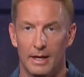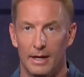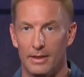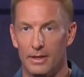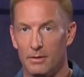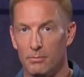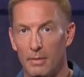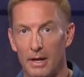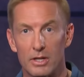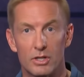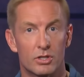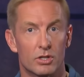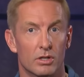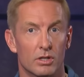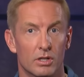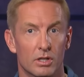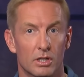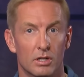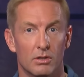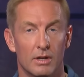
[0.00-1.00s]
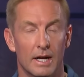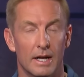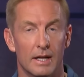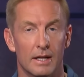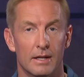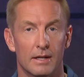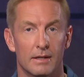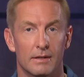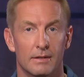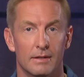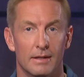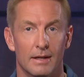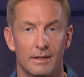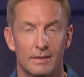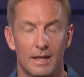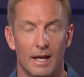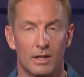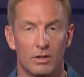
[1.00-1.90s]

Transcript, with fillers: And then make sure to go ahead and hit